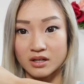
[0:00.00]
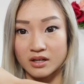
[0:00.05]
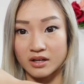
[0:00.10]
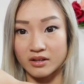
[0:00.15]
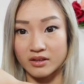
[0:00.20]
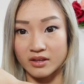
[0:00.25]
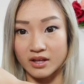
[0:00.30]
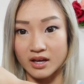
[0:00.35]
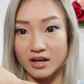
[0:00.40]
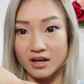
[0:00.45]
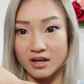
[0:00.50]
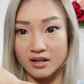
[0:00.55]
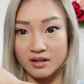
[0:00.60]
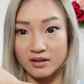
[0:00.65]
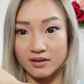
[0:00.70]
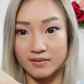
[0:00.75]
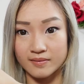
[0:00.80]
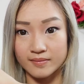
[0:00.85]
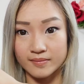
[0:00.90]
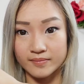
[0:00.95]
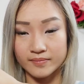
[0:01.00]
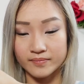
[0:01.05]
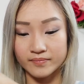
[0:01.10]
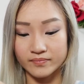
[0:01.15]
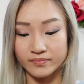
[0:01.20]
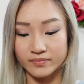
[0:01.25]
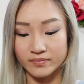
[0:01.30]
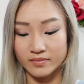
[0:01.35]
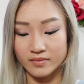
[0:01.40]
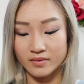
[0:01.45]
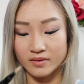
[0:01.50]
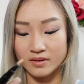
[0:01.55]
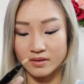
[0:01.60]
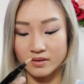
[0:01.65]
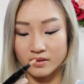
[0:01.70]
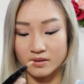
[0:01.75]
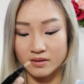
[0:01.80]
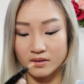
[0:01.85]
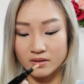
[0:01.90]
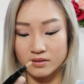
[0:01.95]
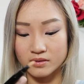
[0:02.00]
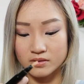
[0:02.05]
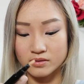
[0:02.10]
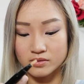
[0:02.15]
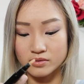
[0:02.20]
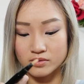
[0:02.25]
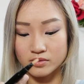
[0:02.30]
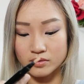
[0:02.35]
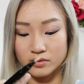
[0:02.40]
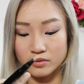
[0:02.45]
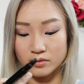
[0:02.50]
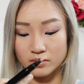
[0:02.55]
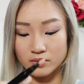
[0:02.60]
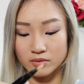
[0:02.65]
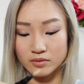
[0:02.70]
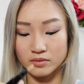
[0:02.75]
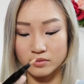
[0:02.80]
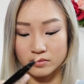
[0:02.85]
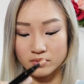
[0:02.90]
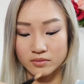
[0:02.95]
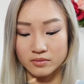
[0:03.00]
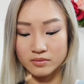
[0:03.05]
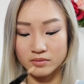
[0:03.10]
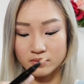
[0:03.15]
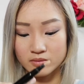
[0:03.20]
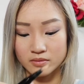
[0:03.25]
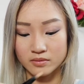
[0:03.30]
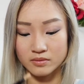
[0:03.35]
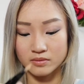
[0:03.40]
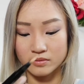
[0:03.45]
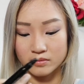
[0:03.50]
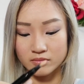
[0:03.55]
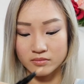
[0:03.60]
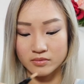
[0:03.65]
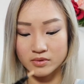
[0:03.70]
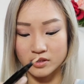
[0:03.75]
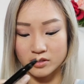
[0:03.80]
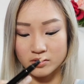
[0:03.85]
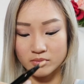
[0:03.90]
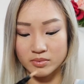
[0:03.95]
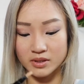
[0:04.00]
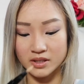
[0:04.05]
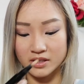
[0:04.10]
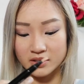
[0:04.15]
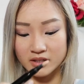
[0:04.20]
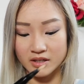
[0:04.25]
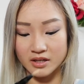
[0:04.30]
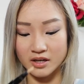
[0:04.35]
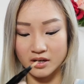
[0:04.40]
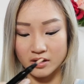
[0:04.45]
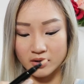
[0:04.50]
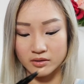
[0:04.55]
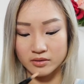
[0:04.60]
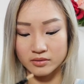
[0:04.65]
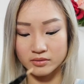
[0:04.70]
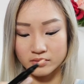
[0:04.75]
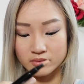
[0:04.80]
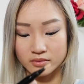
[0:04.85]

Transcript: like that. So when you blend it out,